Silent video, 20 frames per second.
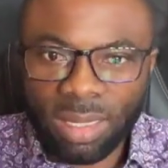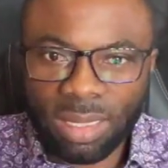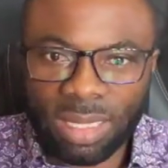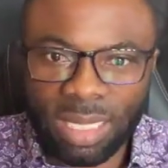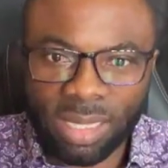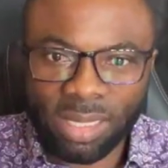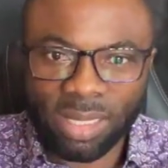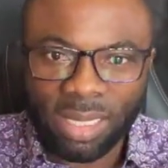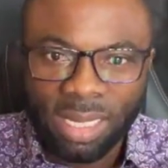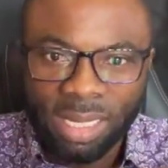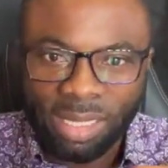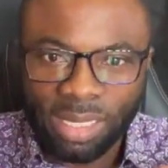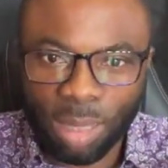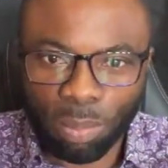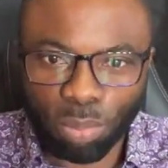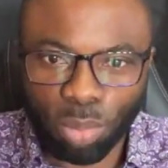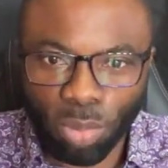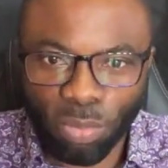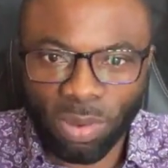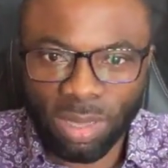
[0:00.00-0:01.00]
This is the
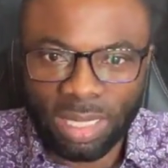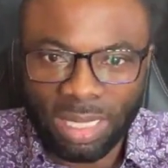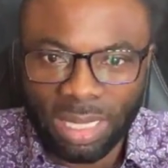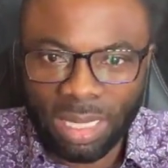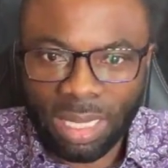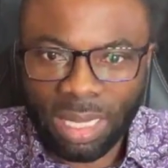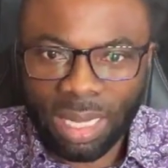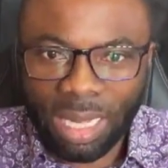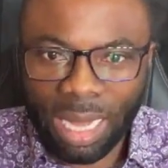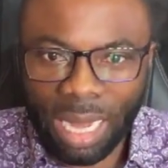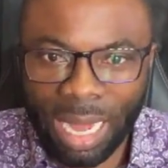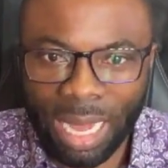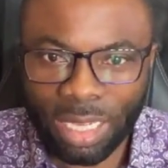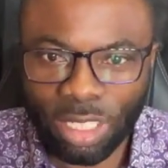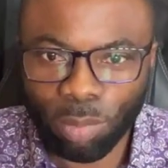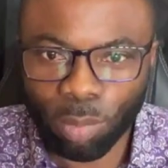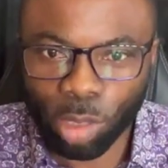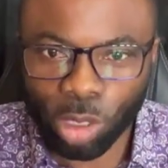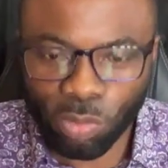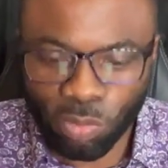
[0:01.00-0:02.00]
prophetic
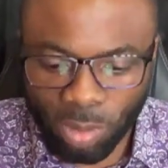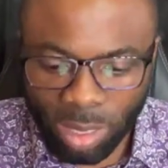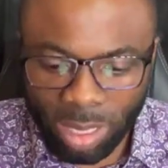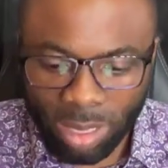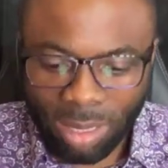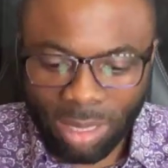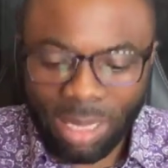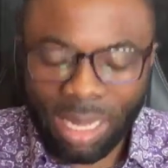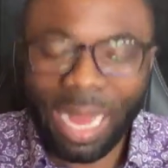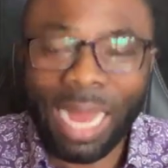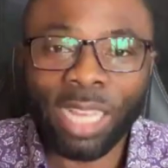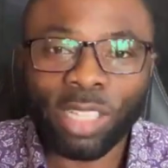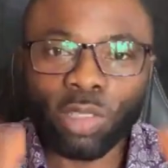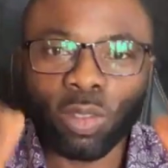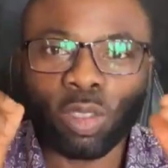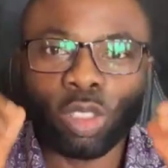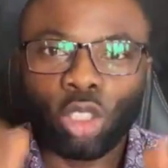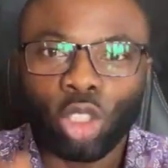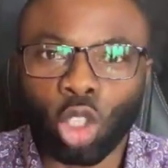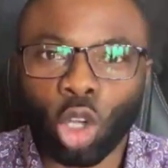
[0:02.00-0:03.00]
atmosphere. As
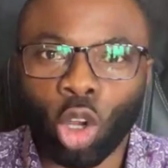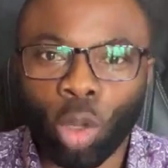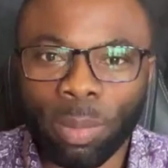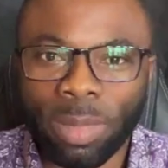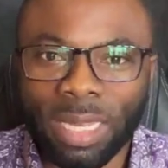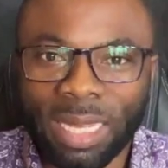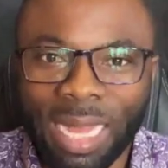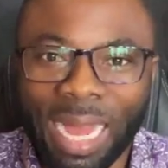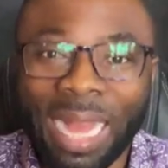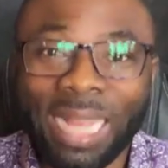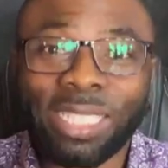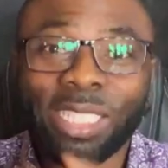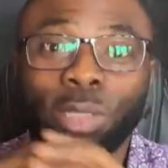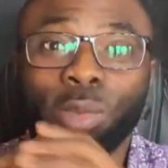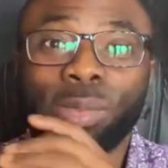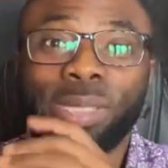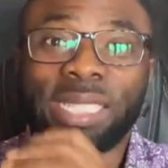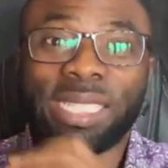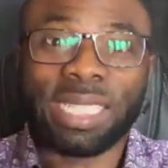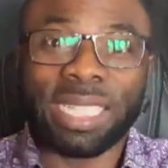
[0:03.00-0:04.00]
you join me, as
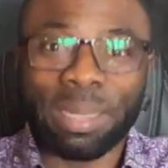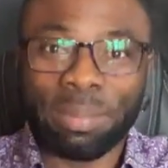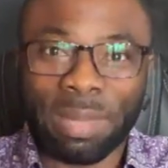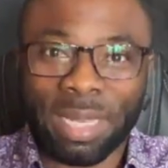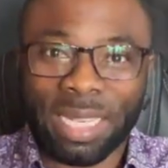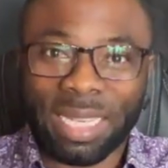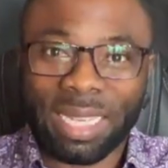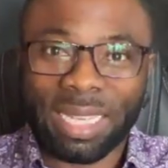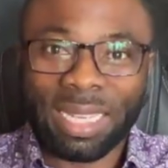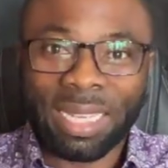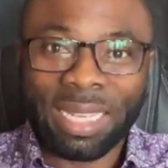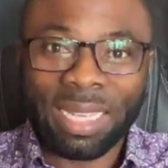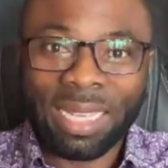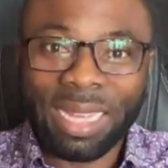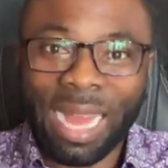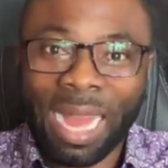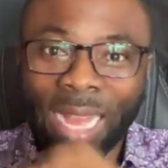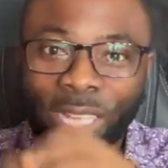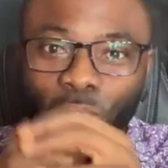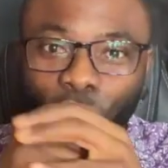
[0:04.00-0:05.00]
you see me,
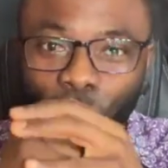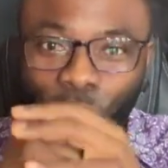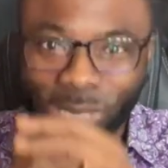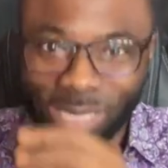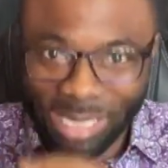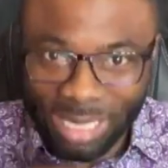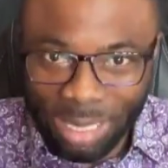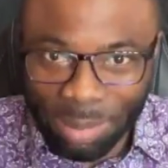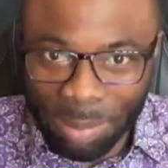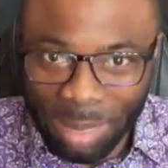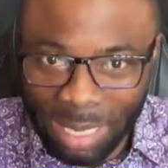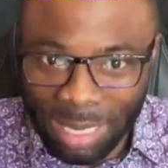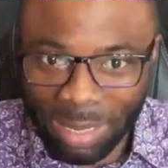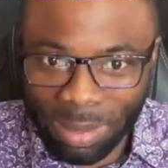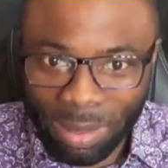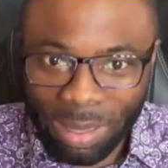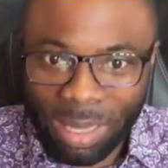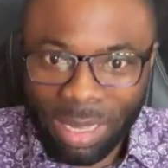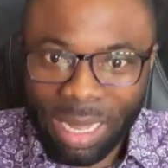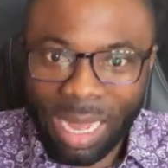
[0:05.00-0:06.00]
as you see me,
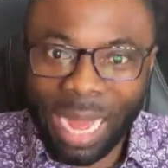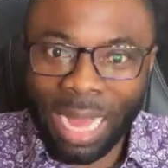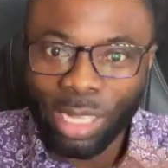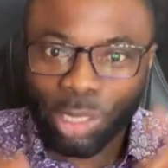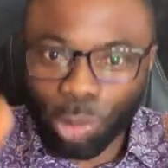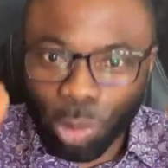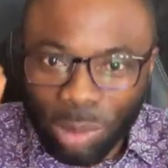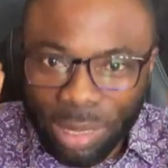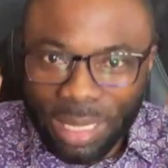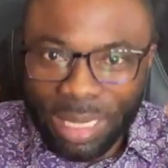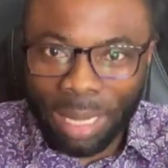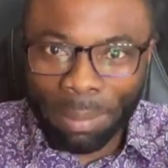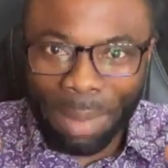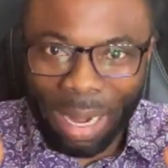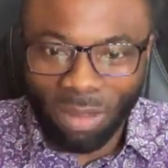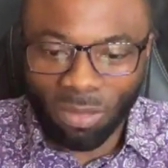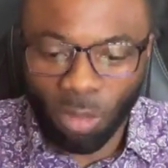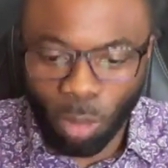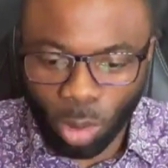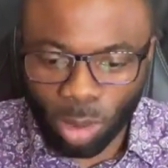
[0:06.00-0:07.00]
as you hear
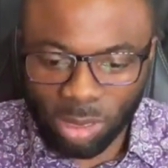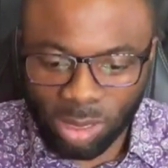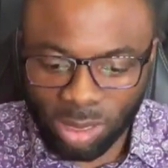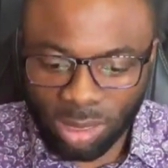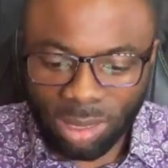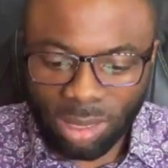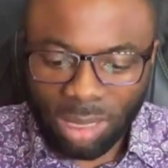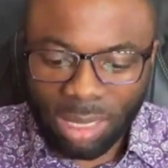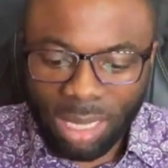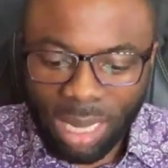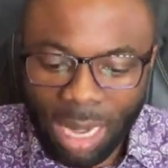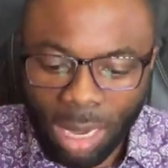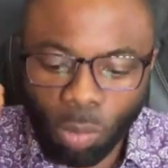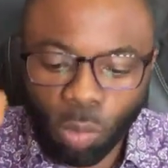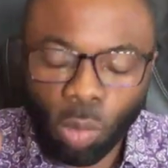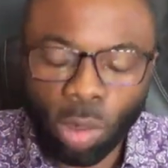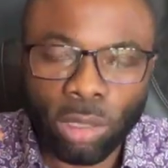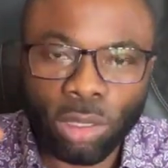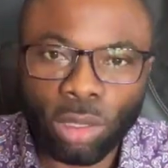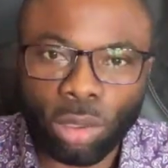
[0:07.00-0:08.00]
my voice, I
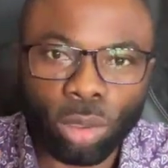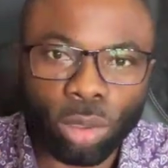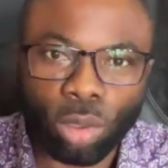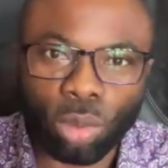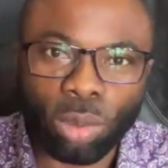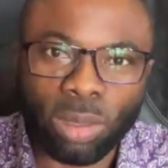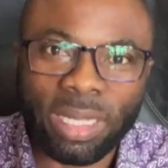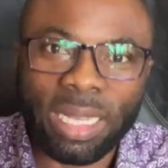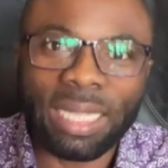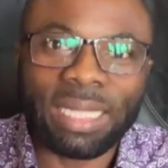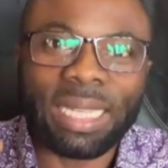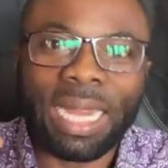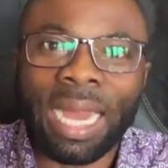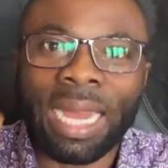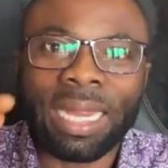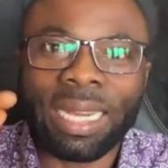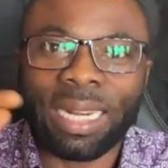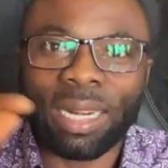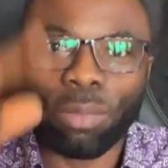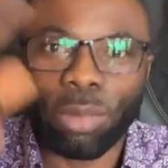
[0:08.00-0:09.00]
want you to get
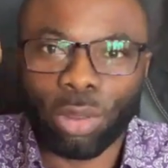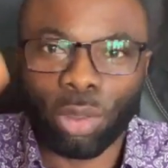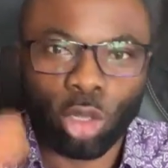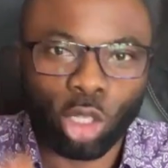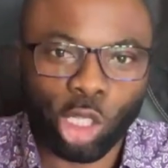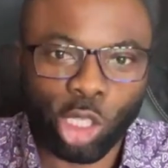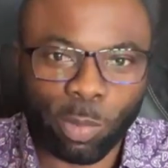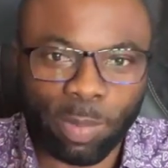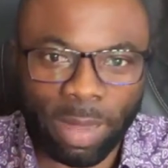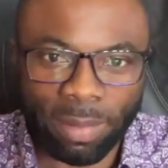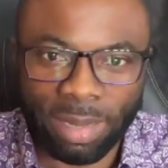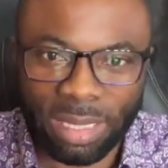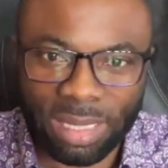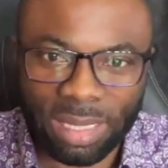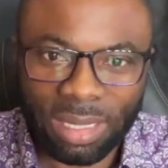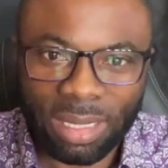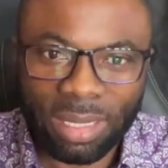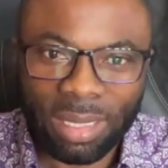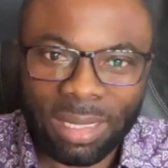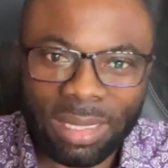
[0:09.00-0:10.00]
angry with your spirit
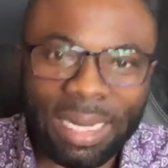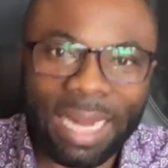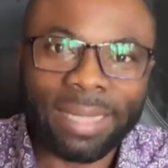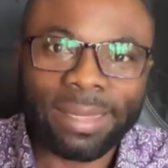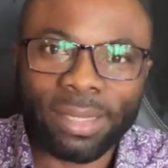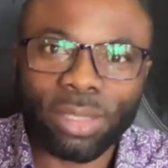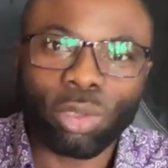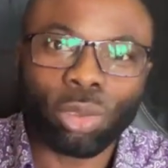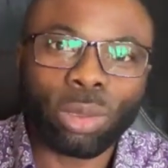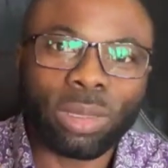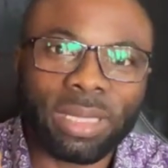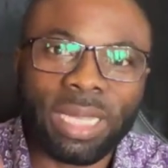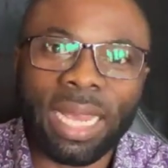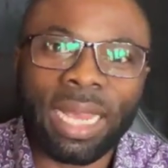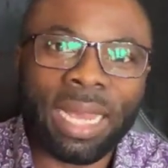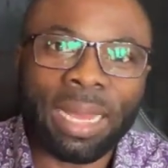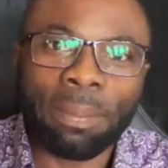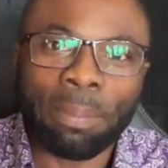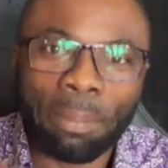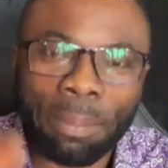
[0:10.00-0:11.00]
that
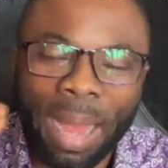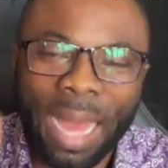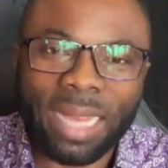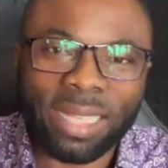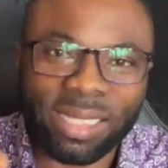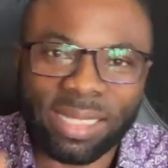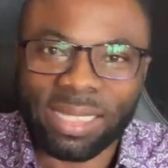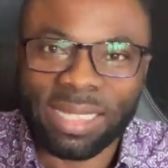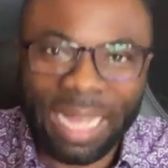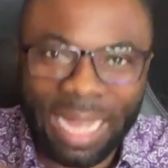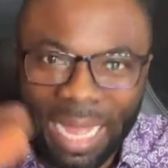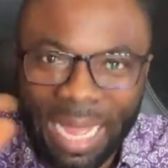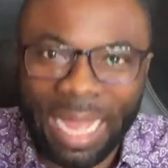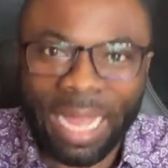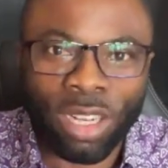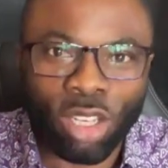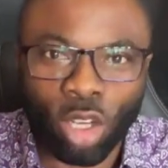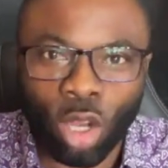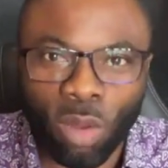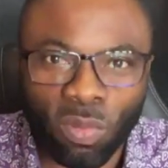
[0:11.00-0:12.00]
today marks the
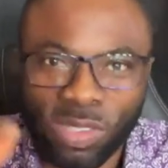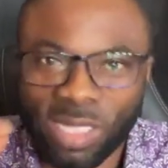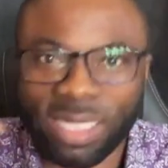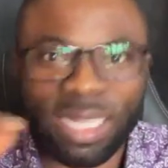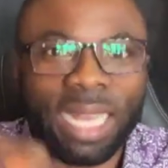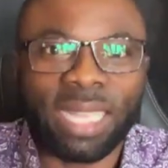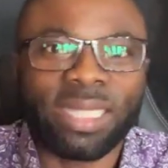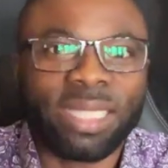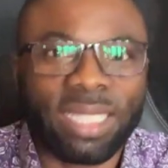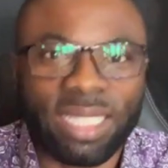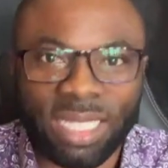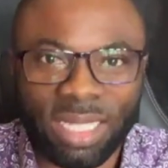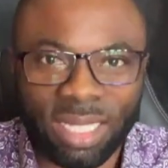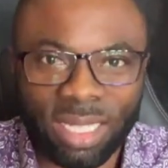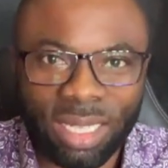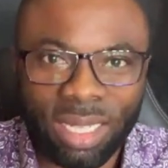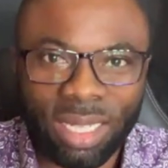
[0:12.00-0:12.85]
end of scarcity.